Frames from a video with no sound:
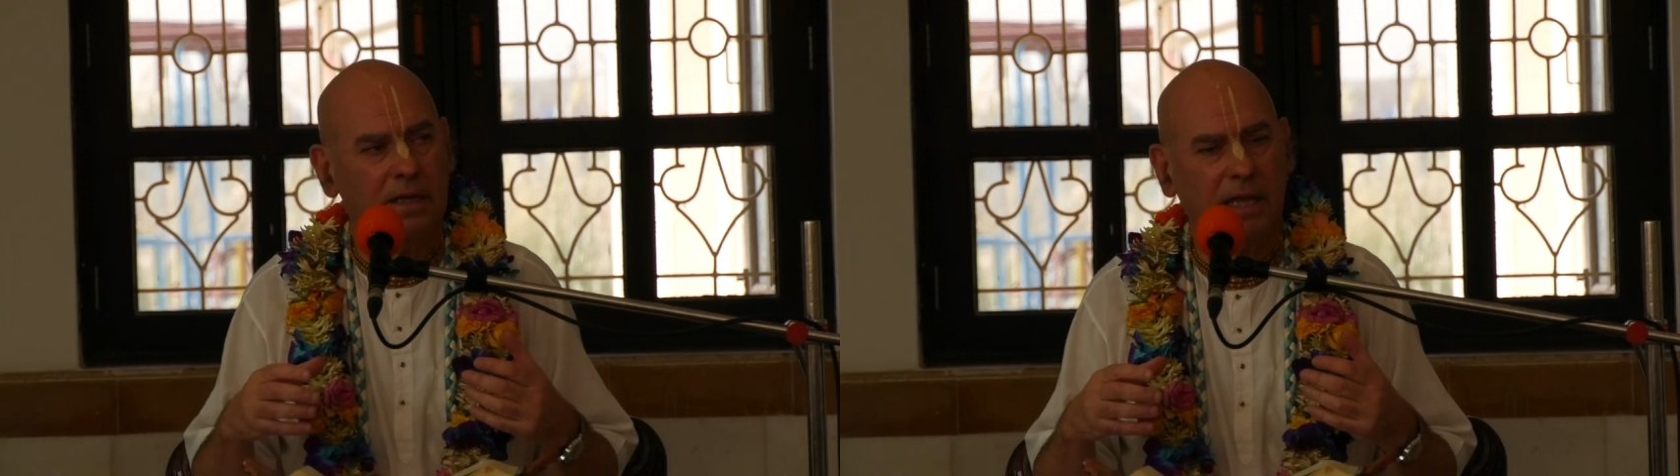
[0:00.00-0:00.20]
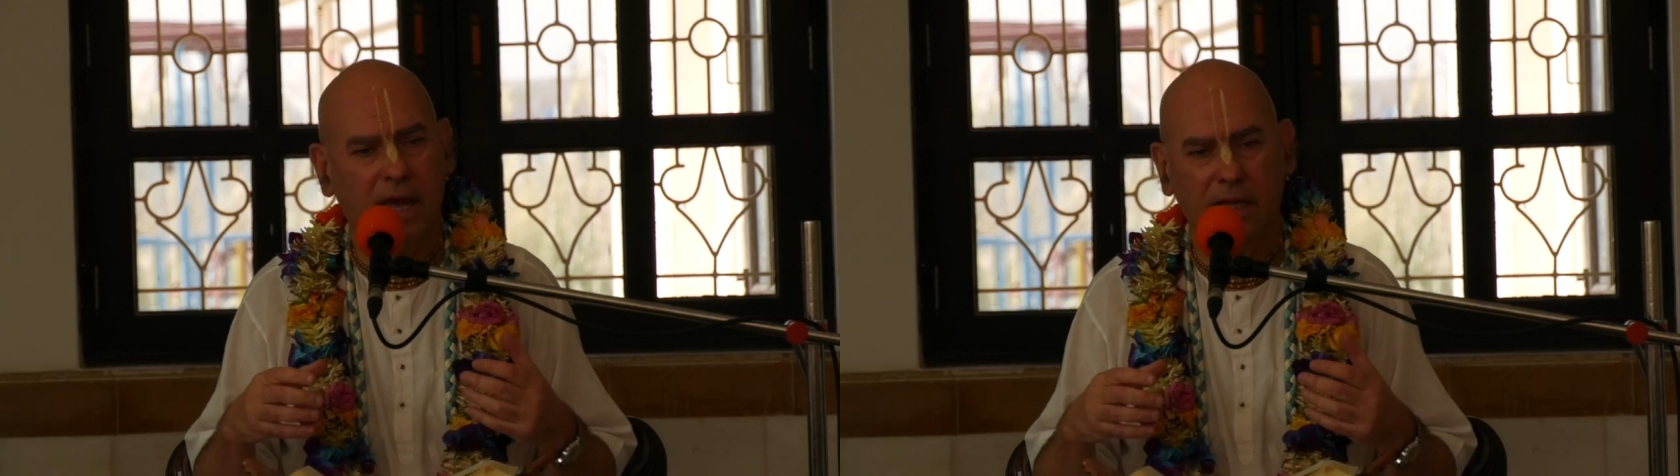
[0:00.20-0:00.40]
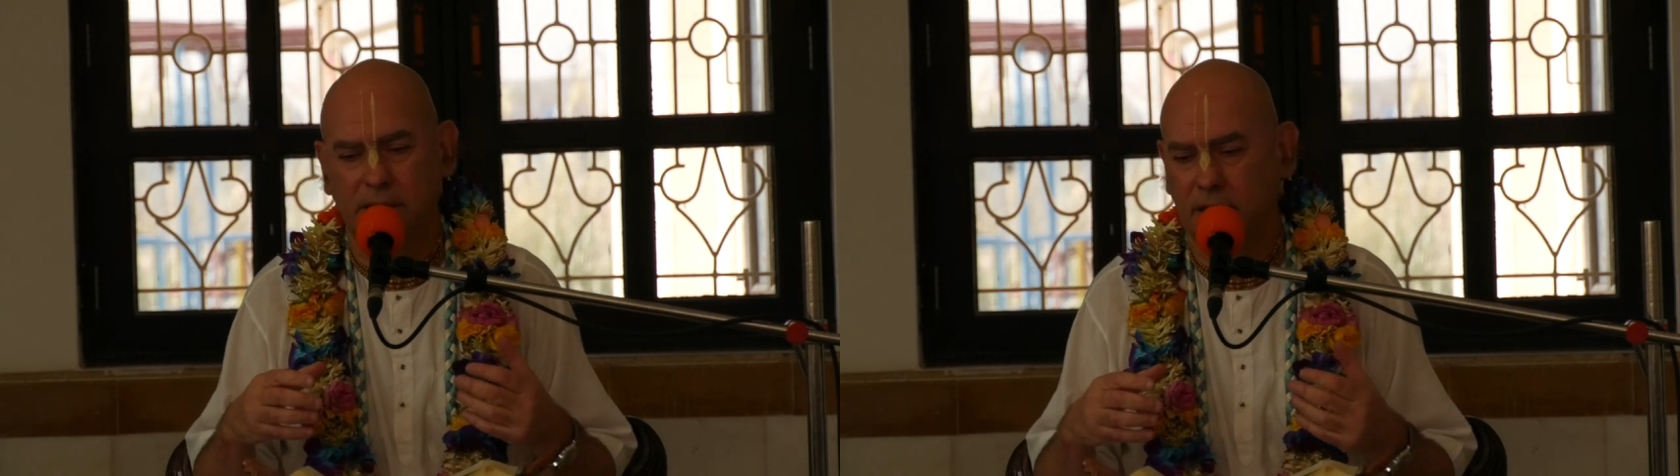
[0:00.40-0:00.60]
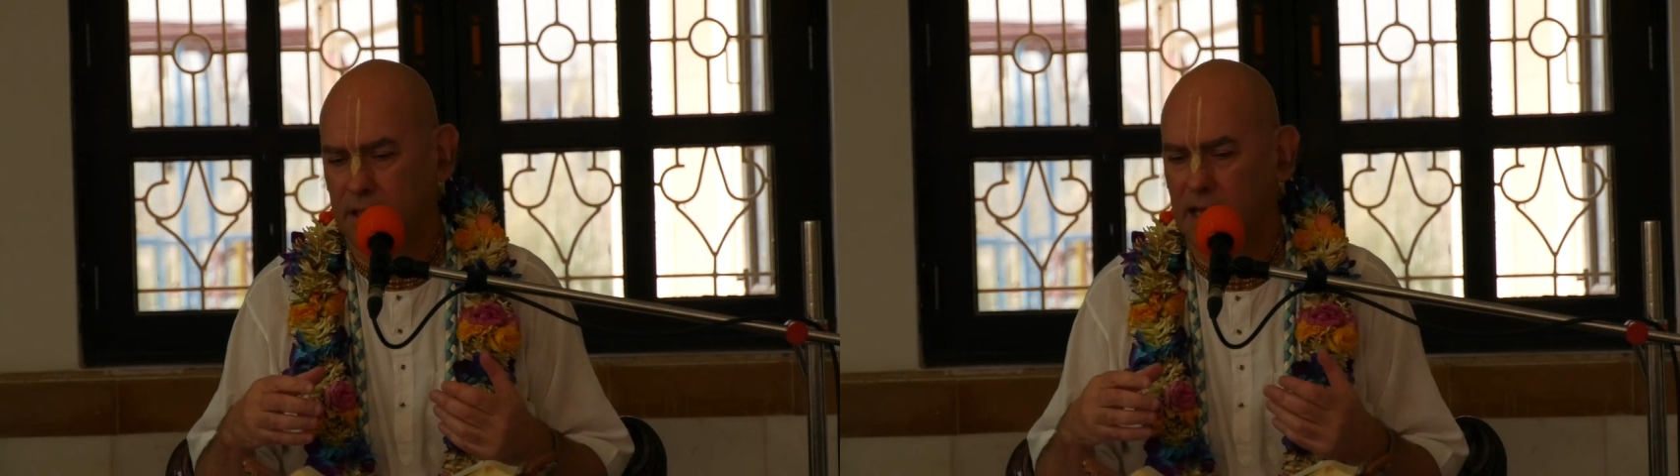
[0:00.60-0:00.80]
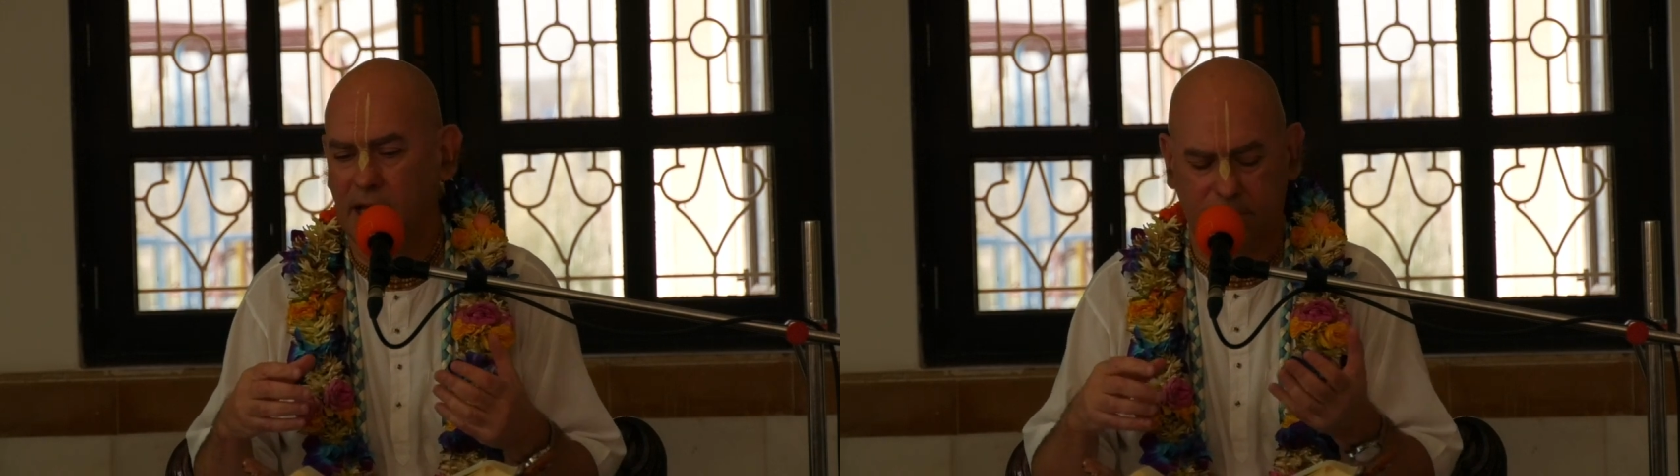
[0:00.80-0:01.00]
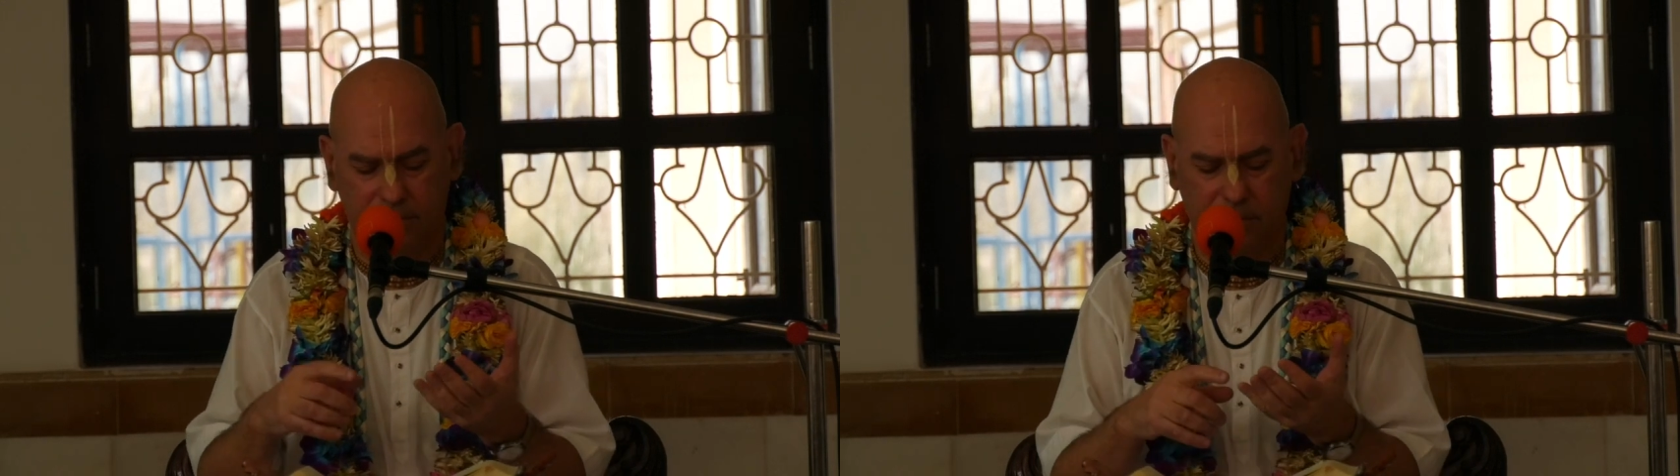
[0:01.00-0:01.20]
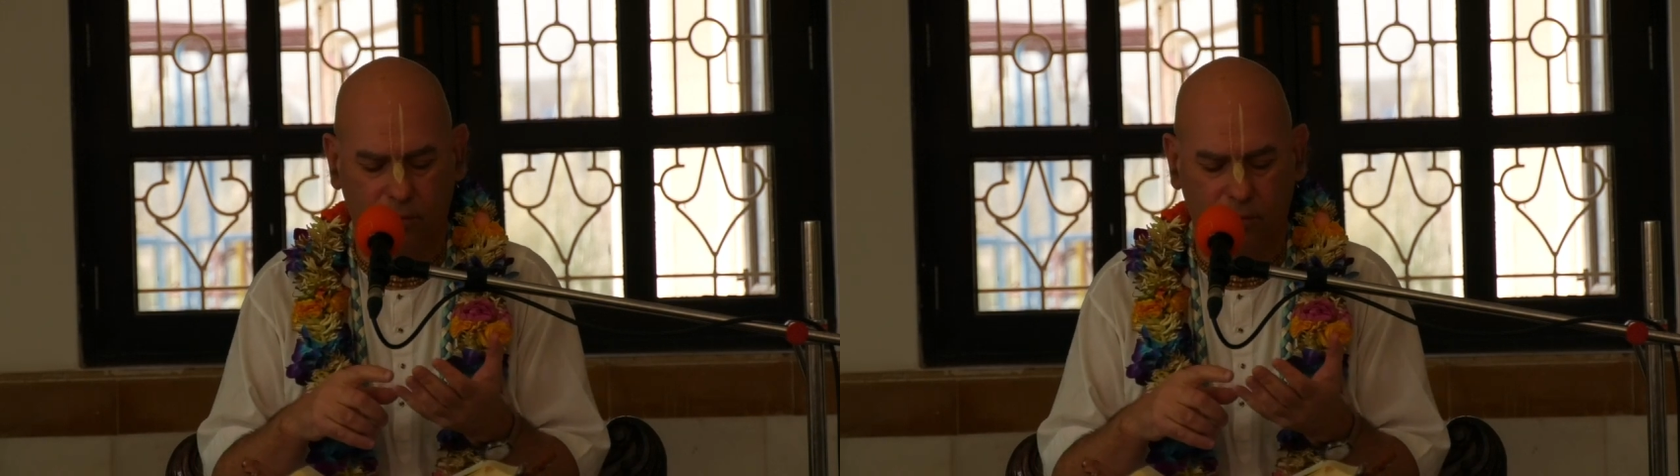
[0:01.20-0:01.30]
that he had